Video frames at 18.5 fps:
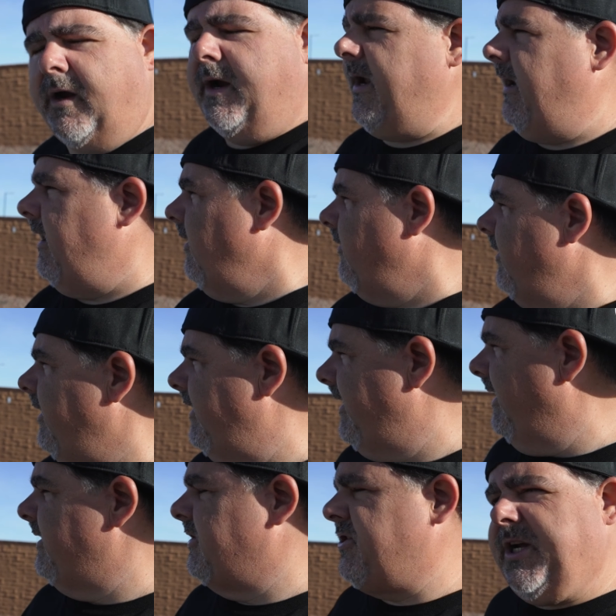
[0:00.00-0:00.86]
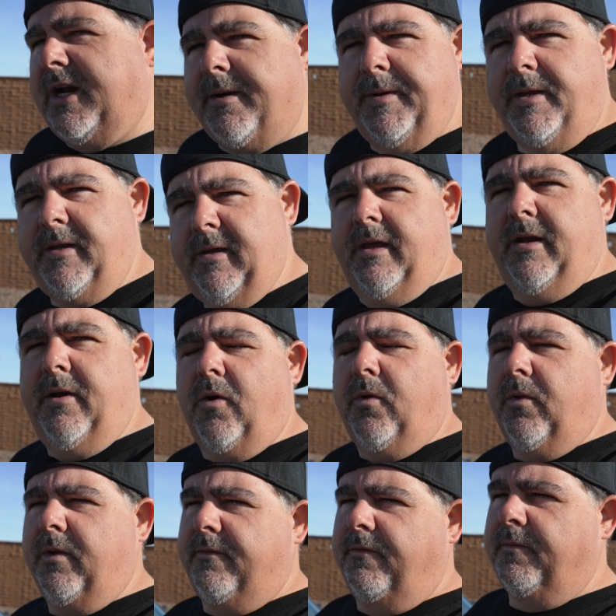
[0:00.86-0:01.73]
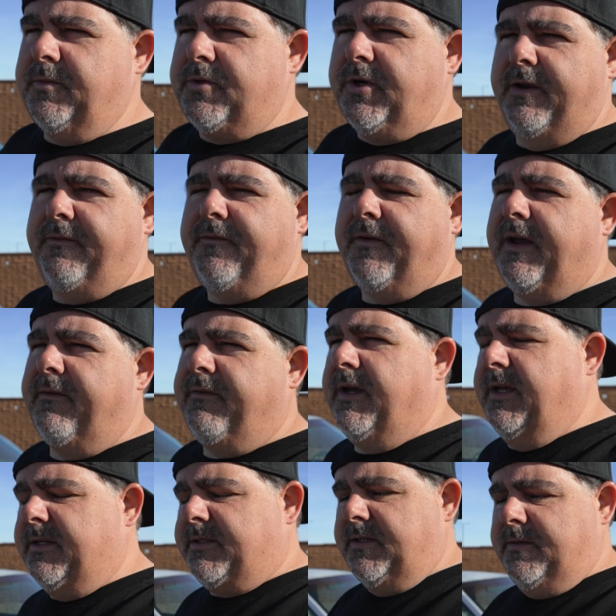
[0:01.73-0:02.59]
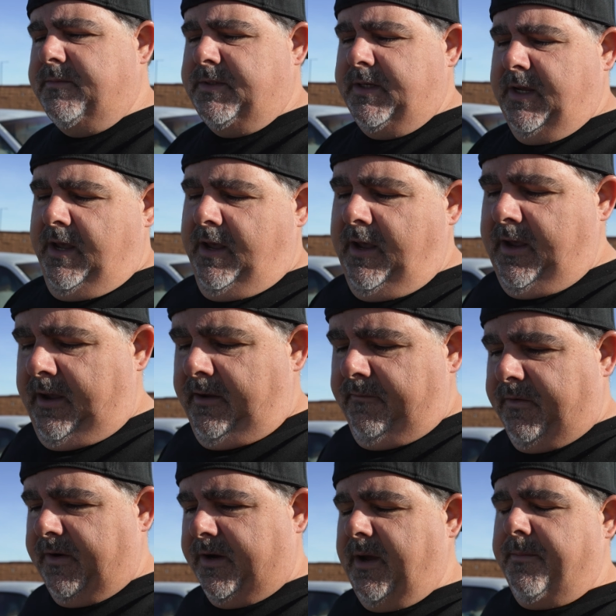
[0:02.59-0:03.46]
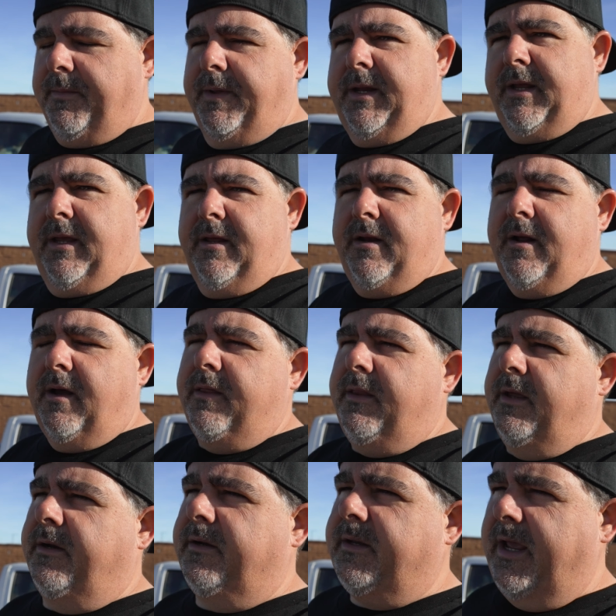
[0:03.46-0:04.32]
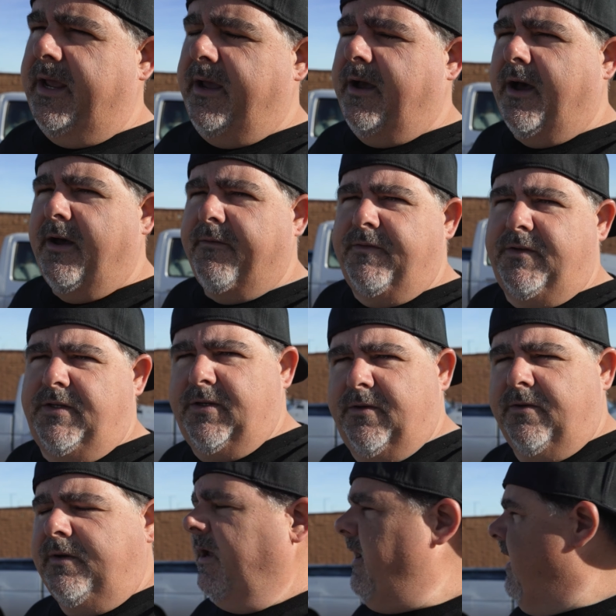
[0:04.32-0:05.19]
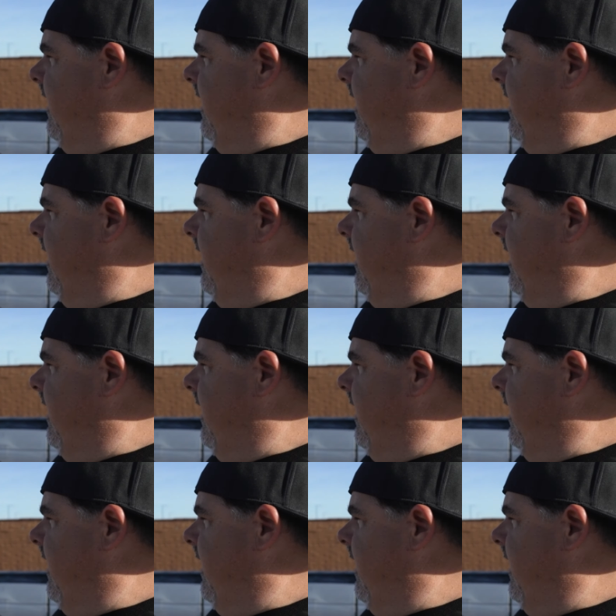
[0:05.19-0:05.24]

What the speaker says: right, I want to thank Jeremy and Olin from Tray 5 Customs for coming in on their day off to